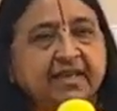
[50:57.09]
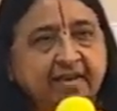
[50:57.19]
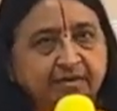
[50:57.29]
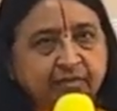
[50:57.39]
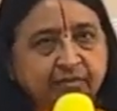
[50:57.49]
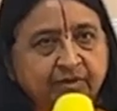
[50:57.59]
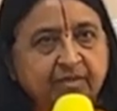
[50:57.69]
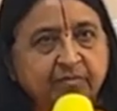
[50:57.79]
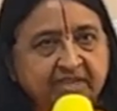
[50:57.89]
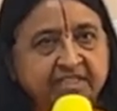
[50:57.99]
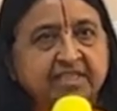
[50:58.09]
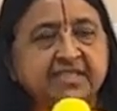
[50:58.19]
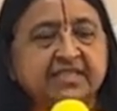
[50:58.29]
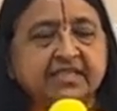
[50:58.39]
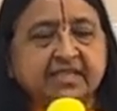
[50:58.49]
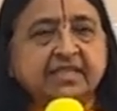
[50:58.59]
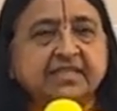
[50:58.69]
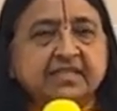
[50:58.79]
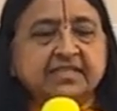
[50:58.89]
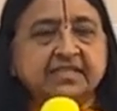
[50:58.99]
that will, bhajans and
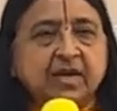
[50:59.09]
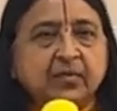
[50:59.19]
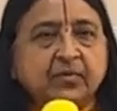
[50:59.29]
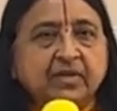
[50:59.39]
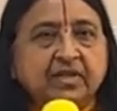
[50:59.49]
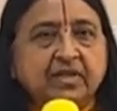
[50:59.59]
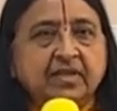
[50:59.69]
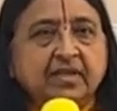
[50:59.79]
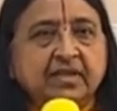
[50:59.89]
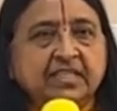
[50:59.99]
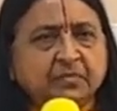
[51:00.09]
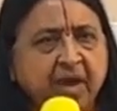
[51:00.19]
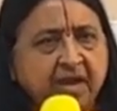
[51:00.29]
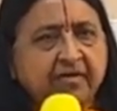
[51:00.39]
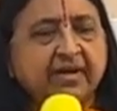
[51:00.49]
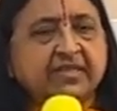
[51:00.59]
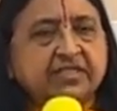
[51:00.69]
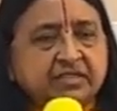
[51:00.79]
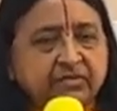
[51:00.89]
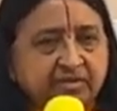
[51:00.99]
kirtans, that will inspire
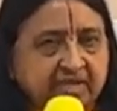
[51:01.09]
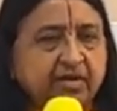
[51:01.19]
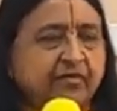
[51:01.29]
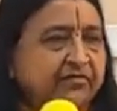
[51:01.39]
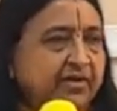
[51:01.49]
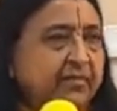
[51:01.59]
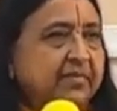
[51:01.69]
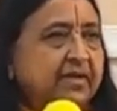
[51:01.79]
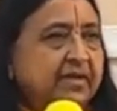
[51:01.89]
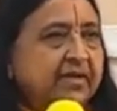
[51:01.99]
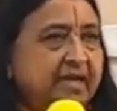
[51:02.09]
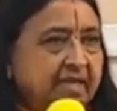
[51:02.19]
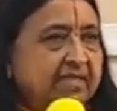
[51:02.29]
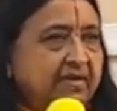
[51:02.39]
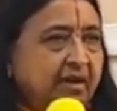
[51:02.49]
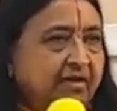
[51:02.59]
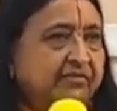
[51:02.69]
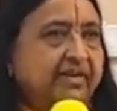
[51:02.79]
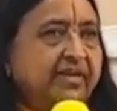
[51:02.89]
us to think of him as our